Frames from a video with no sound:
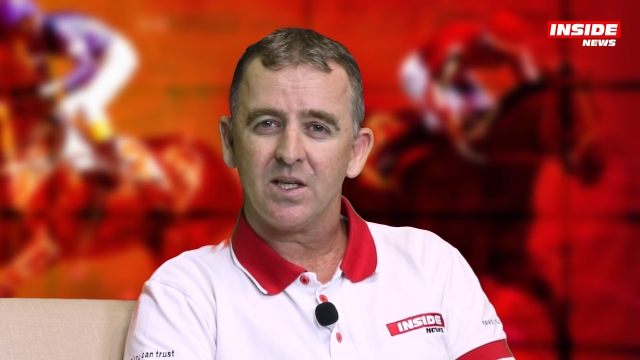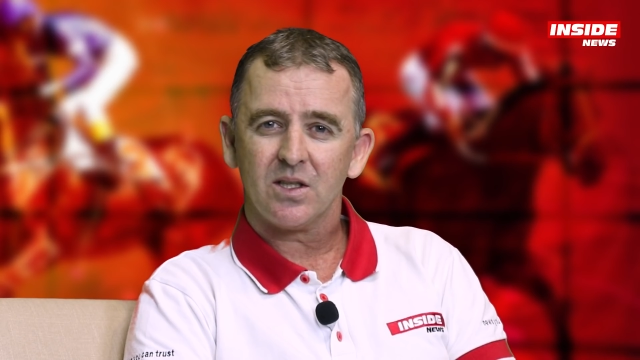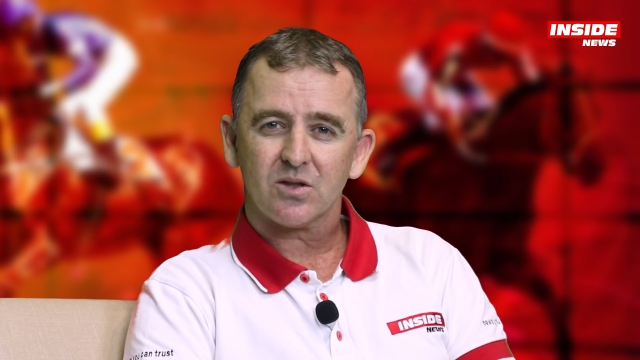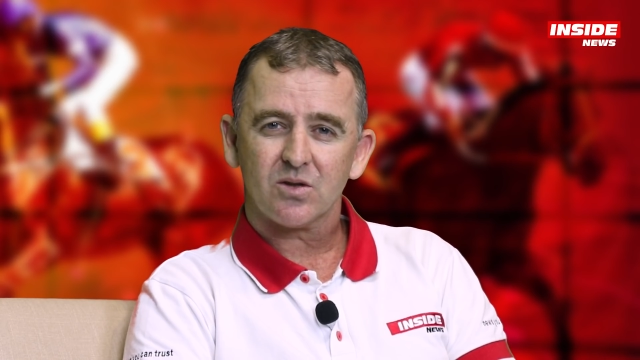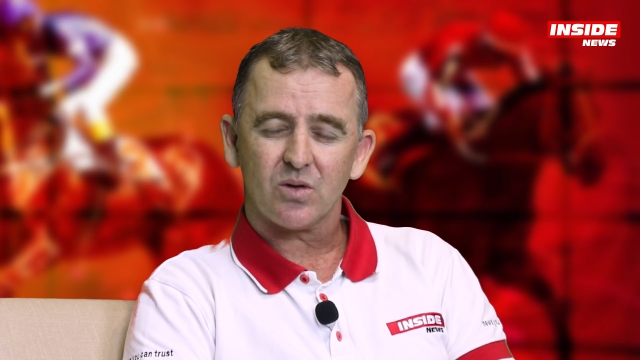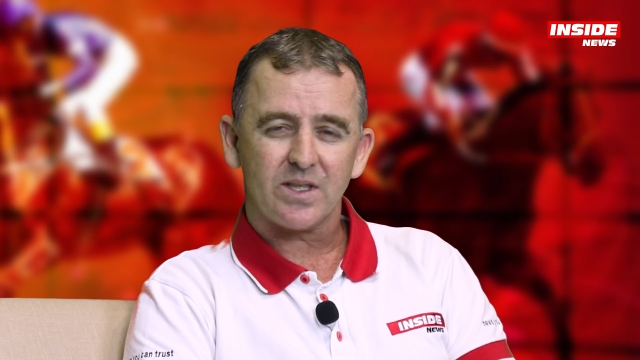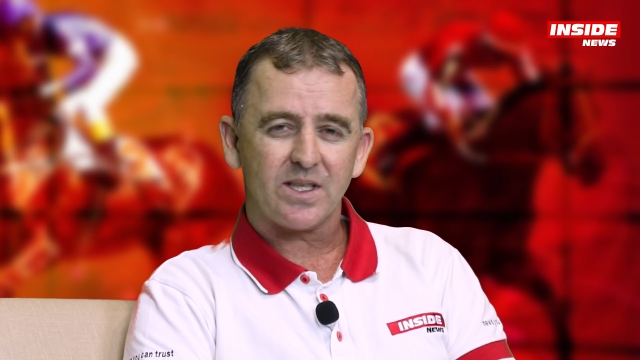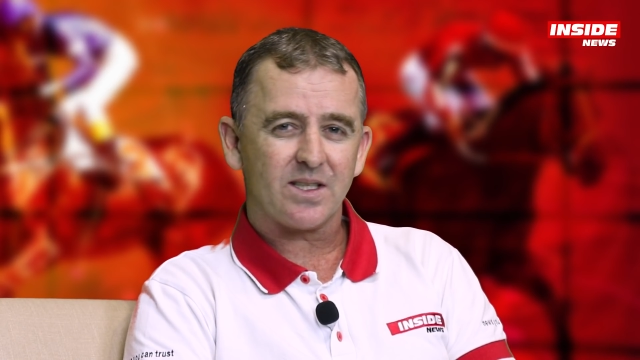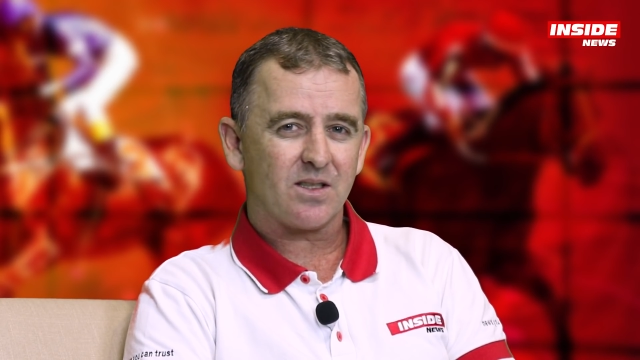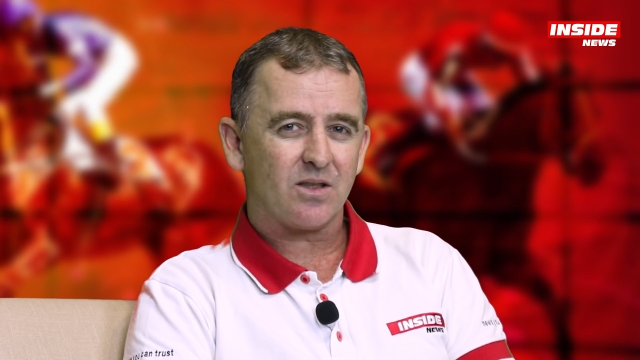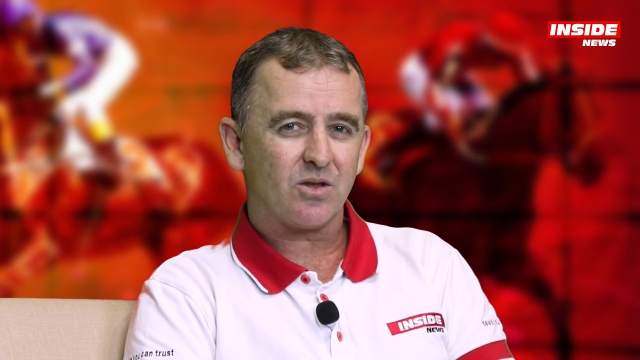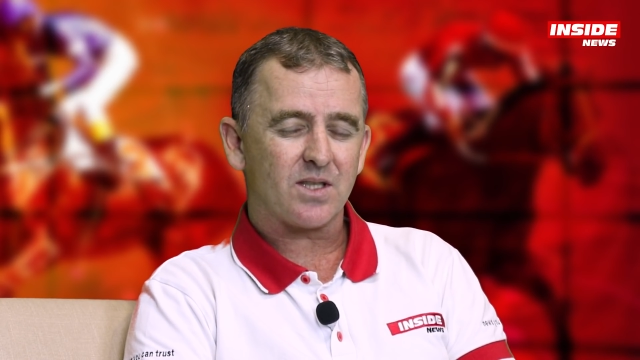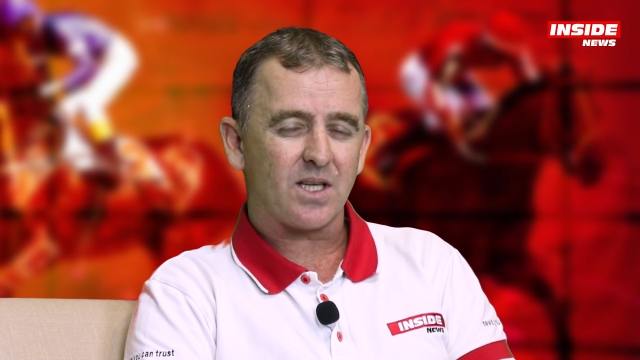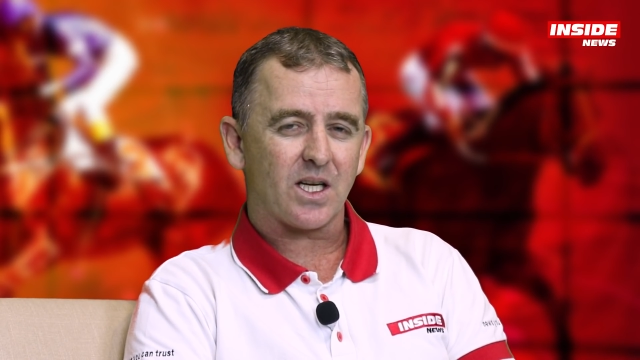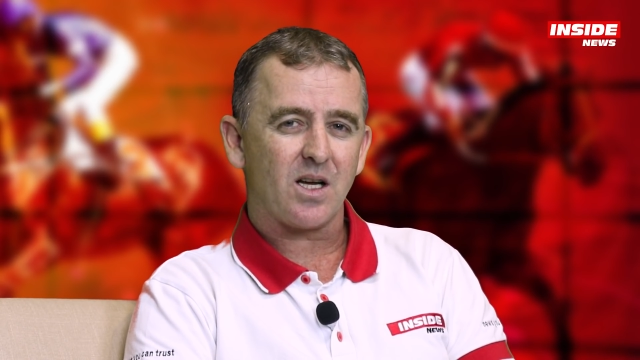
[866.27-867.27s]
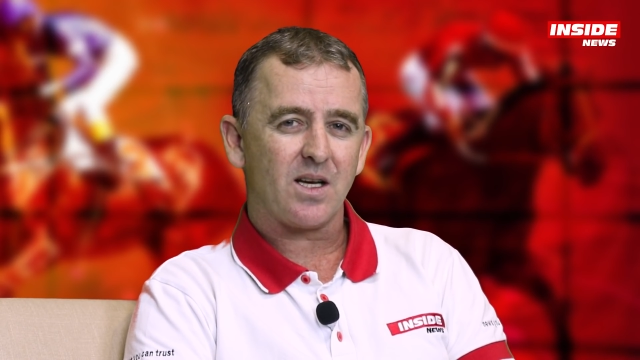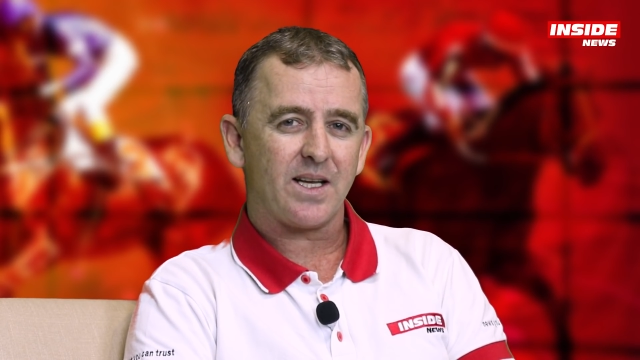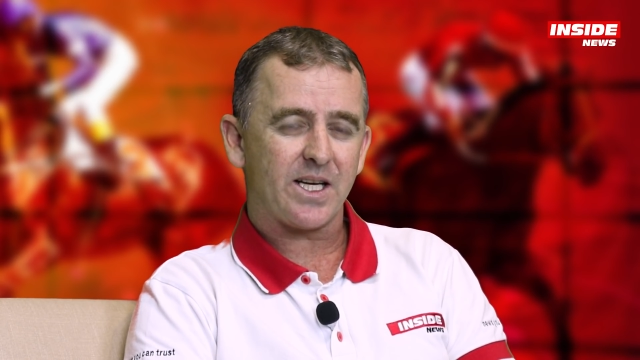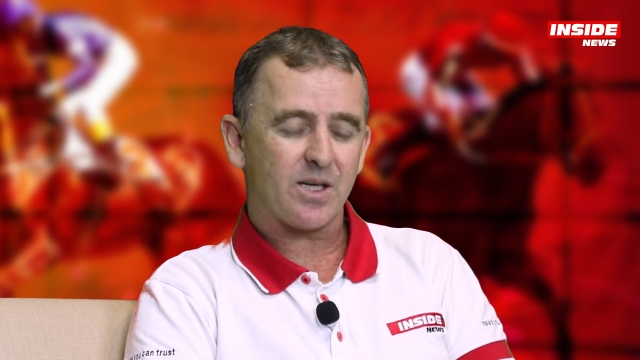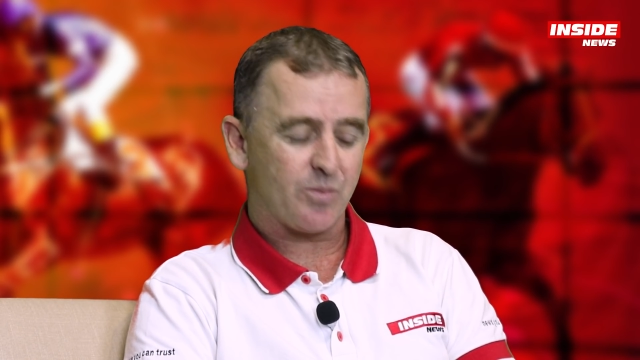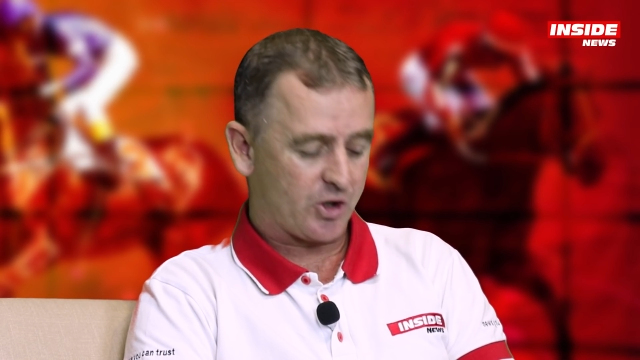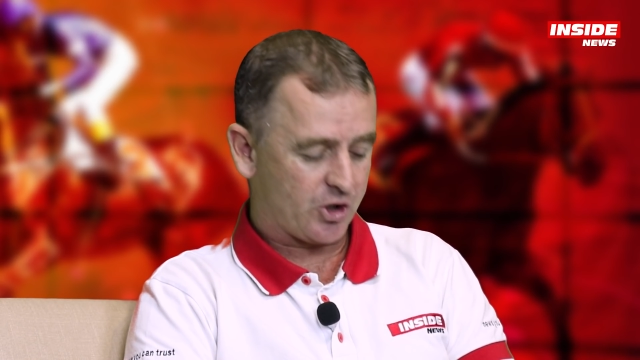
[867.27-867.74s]
so he looks like a
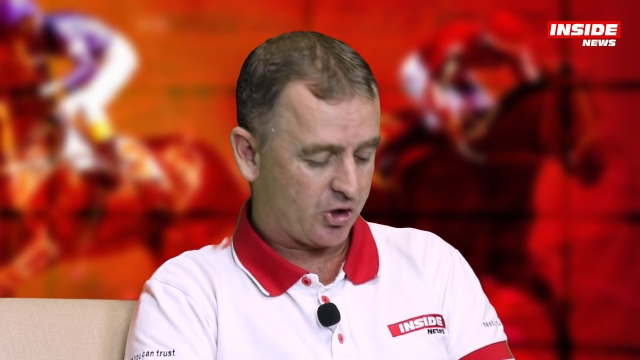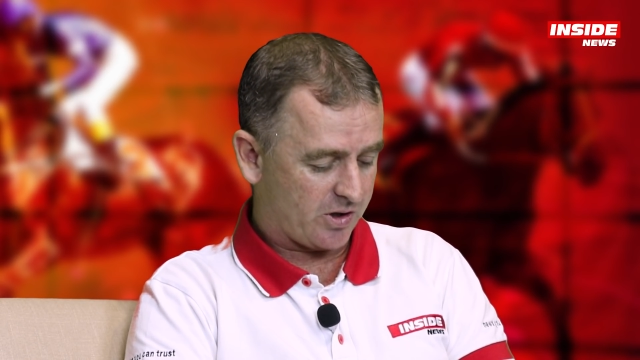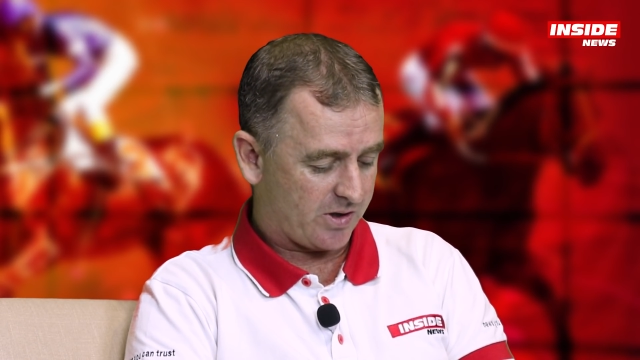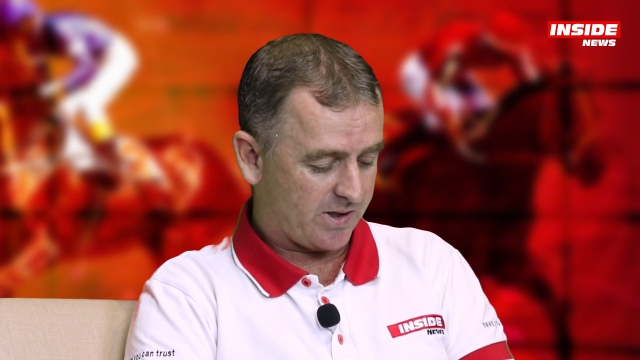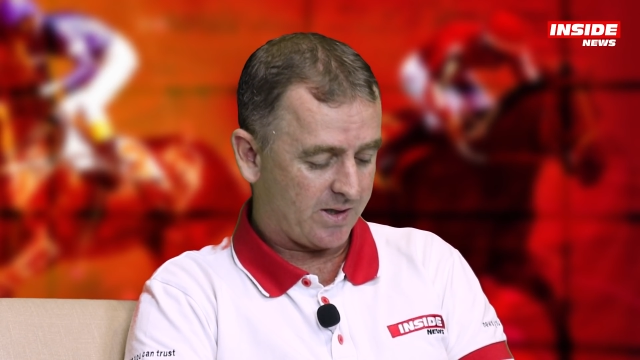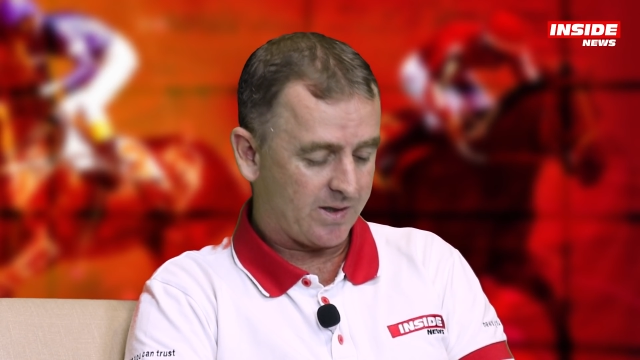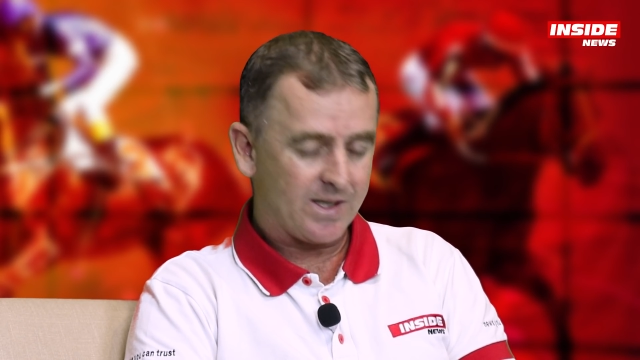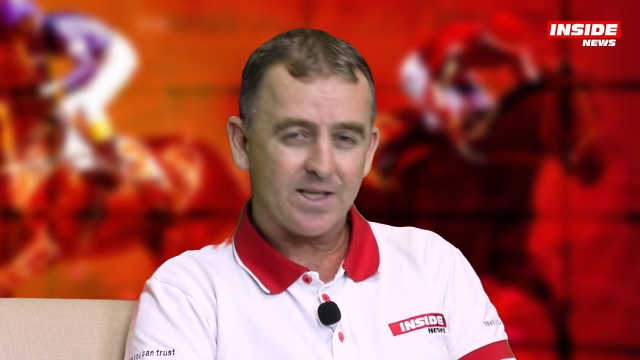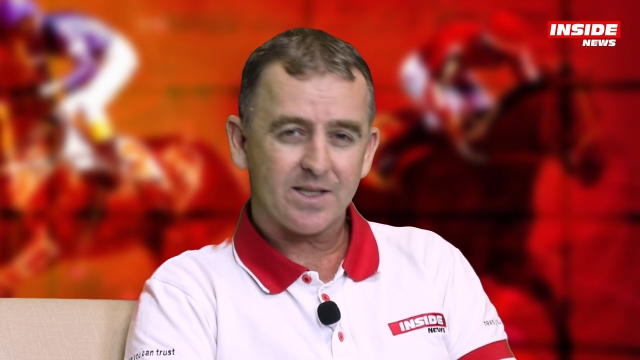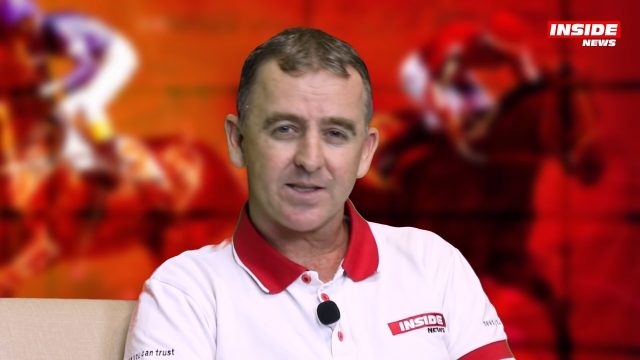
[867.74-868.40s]
late maturer.